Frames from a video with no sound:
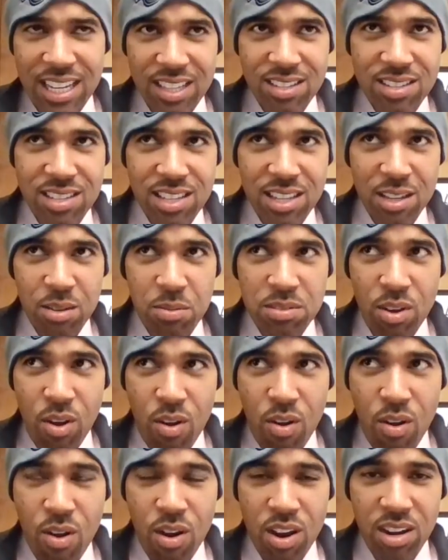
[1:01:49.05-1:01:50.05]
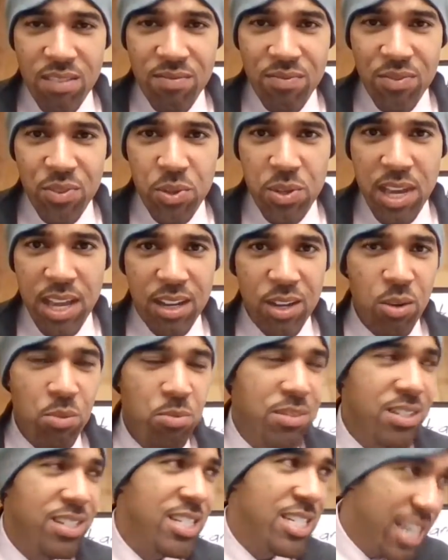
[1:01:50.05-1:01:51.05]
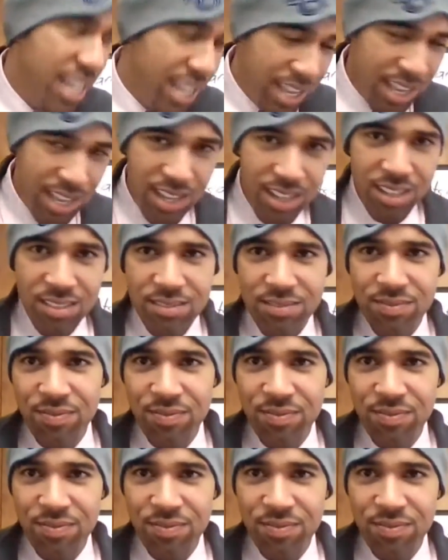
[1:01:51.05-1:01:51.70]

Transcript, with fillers: the secrets are you got to go dig